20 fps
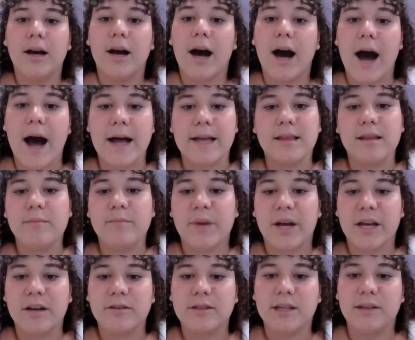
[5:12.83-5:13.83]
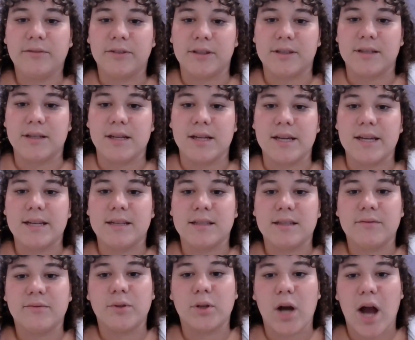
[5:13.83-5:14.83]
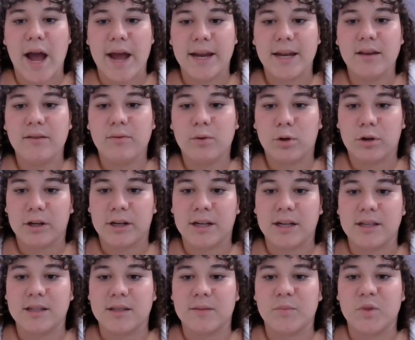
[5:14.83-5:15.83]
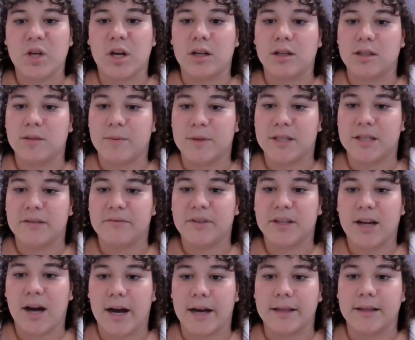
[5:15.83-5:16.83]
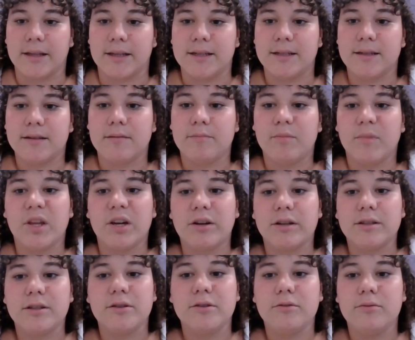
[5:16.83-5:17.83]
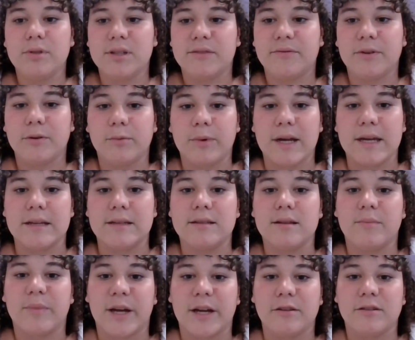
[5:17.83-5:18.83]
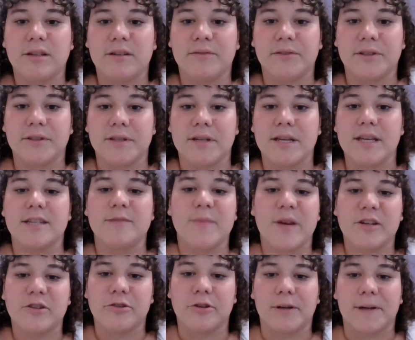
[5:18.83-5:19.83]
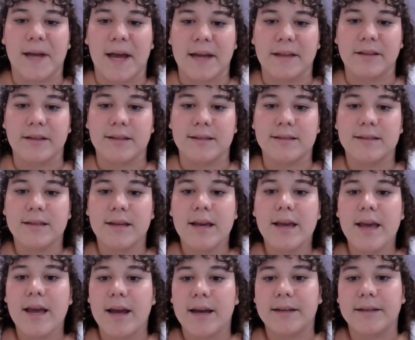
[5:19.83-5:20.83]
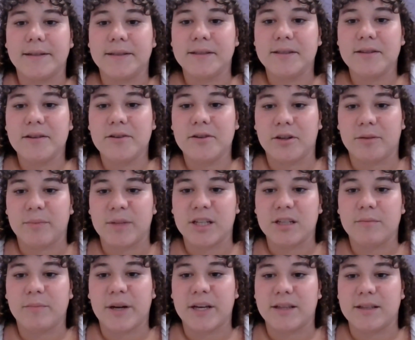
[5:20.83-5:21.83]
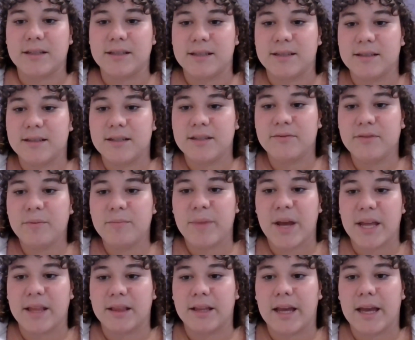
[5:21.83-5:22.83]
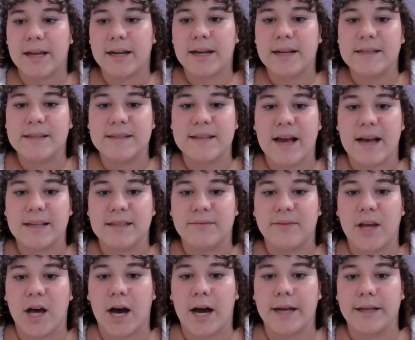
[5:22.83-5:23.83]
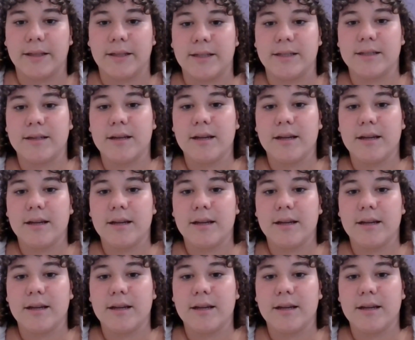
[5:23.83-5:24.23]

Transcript: Island biodiversity is the variety of organisms on a specific island. There are two different ways biodiversity is measured on islands, and it is determined by the distance from mainland and size of the island.